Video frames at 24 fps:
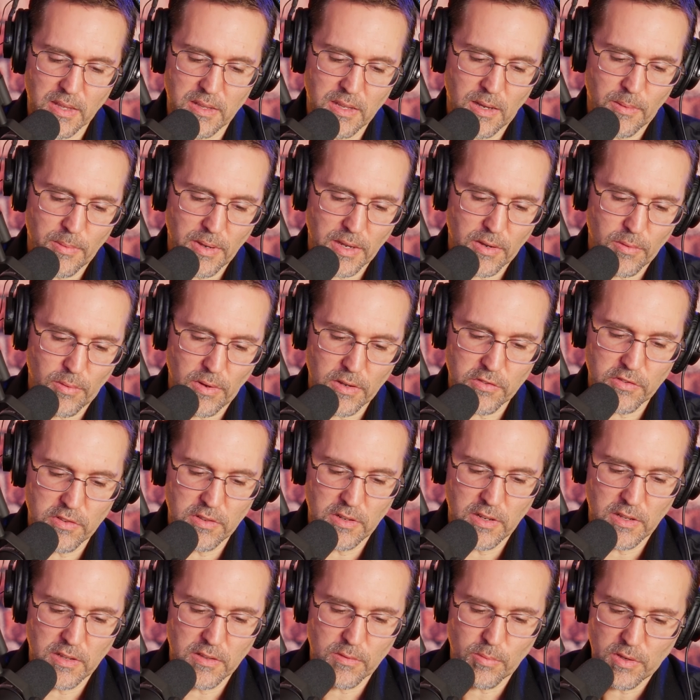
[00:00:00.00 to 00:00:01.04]
Now, my
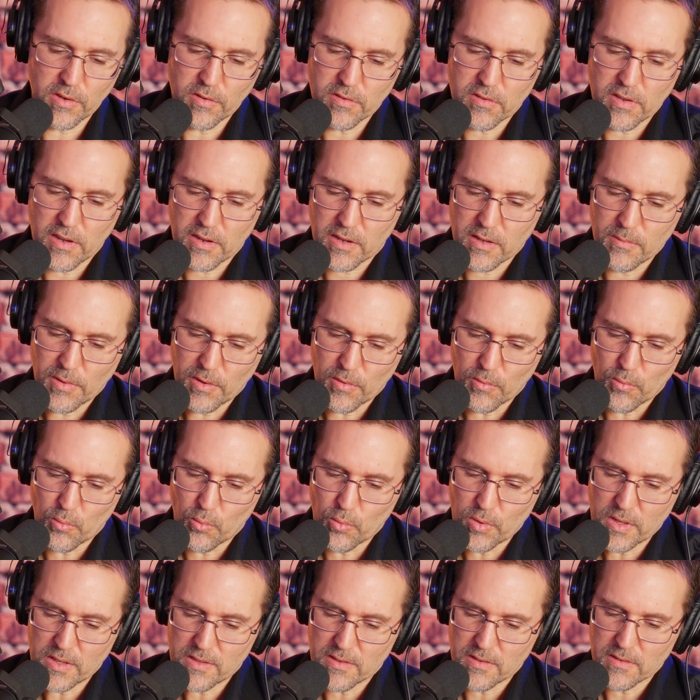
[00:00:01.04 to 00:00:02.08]
question is, when you're talking about
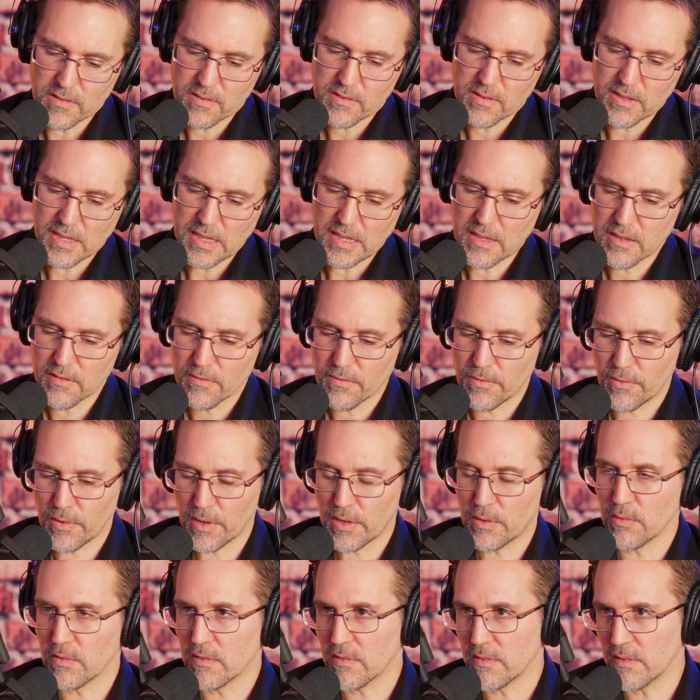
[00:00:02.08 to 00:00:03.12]
recency,
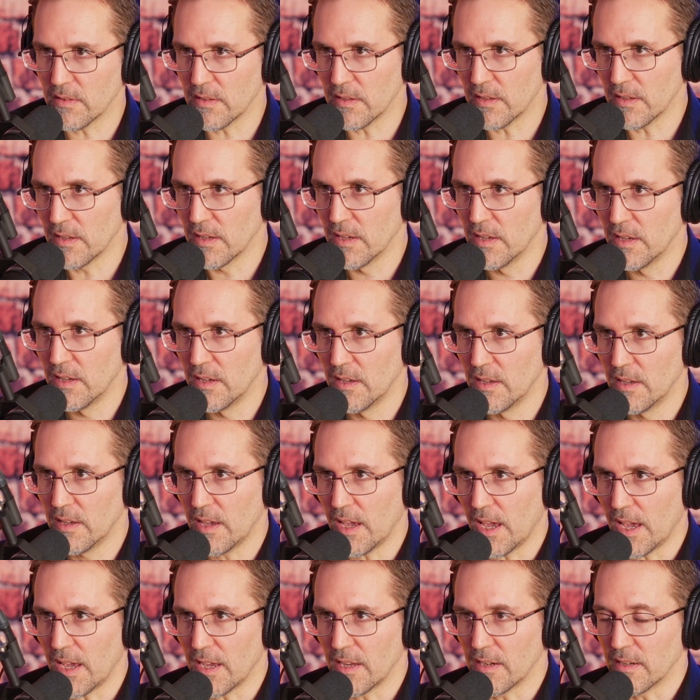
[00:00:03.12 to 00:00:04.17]
frequency,
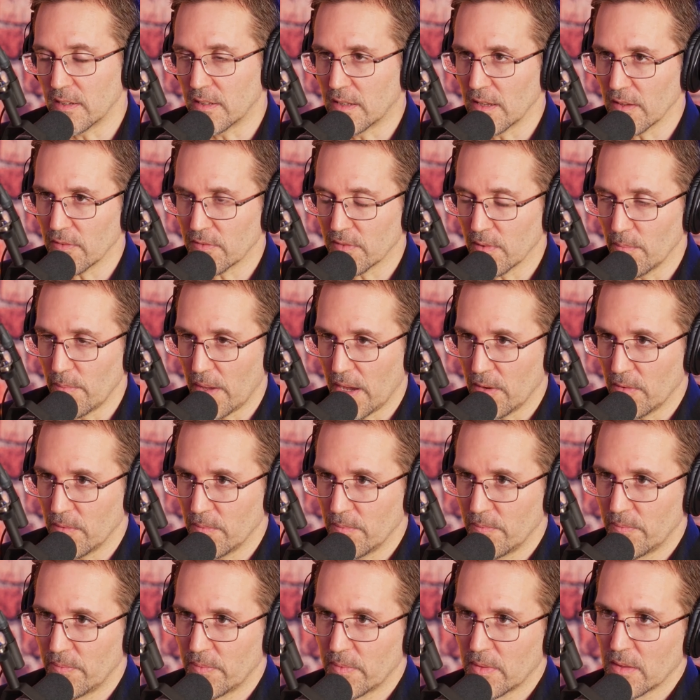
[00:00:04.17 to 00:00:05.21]
and gift amount,
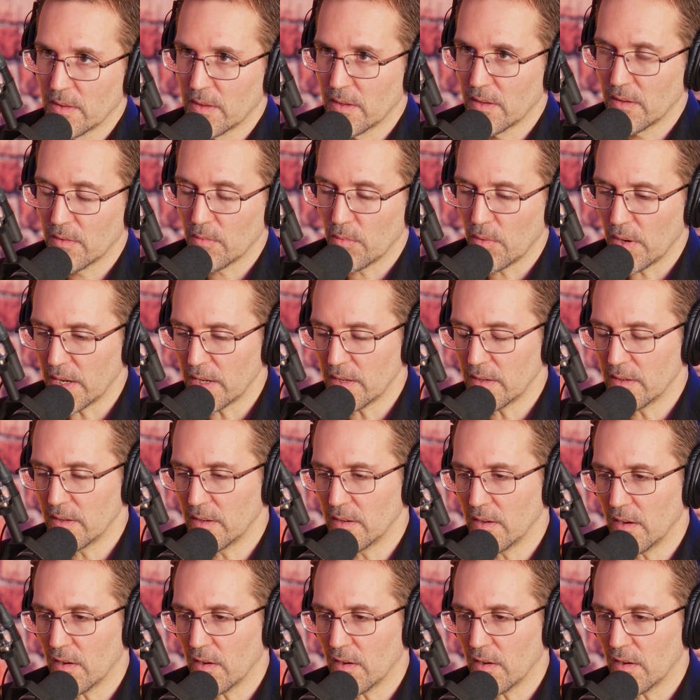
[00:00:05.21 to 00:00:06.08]
right?